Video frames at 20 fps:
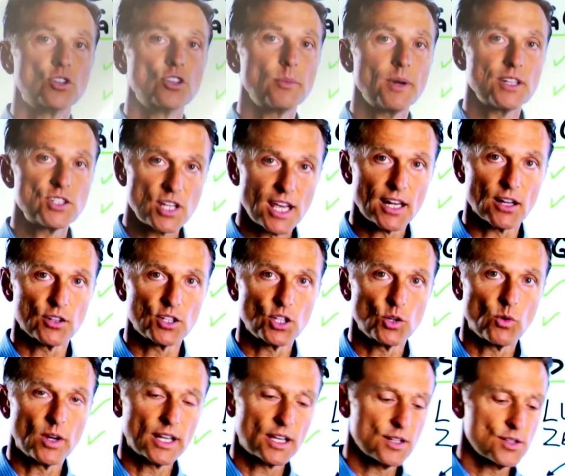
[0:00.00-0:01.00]
new to my channel, you
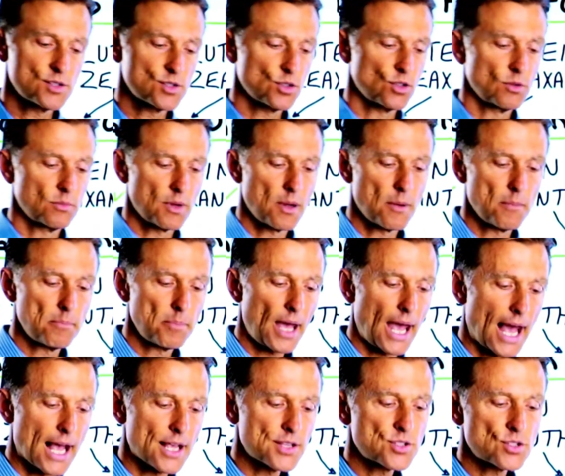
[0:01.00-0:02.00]
want to consume
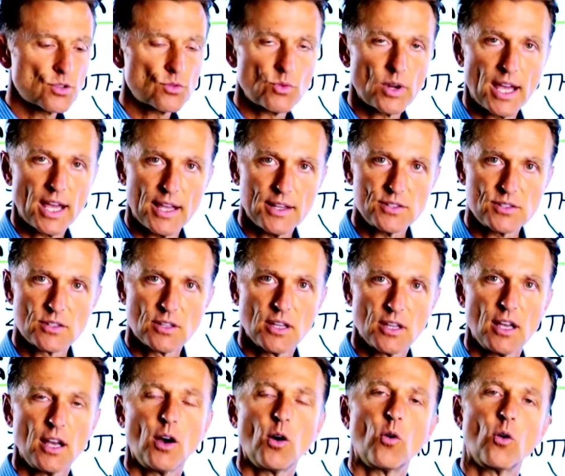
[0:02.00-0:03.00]
pasture-raised
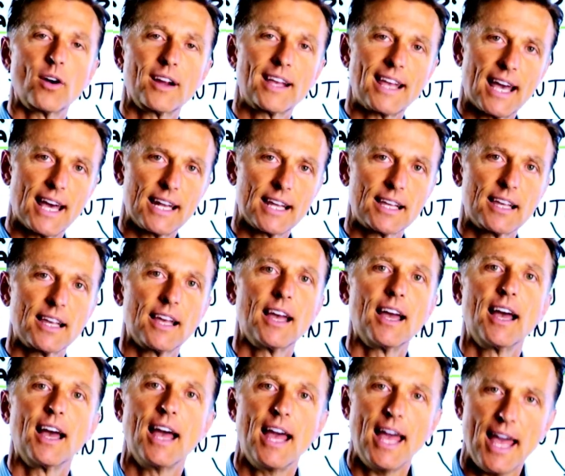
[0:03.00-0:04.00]
organic
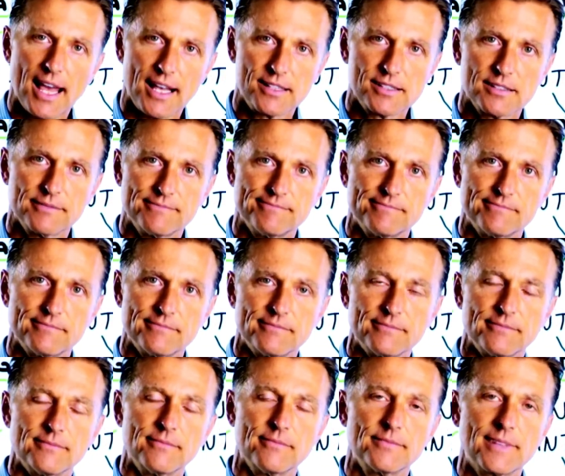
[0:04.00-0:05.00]
eggs.
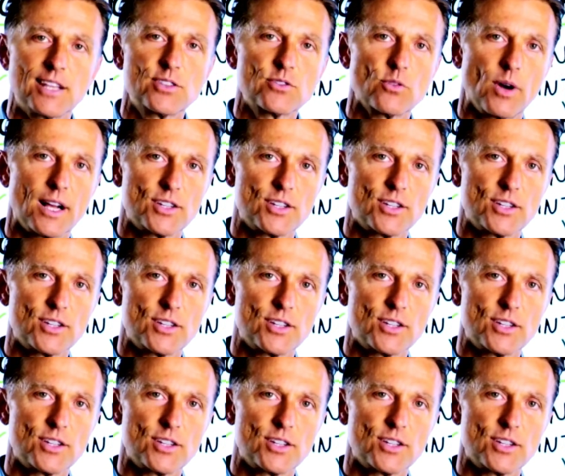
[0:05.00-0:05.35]
Thanks for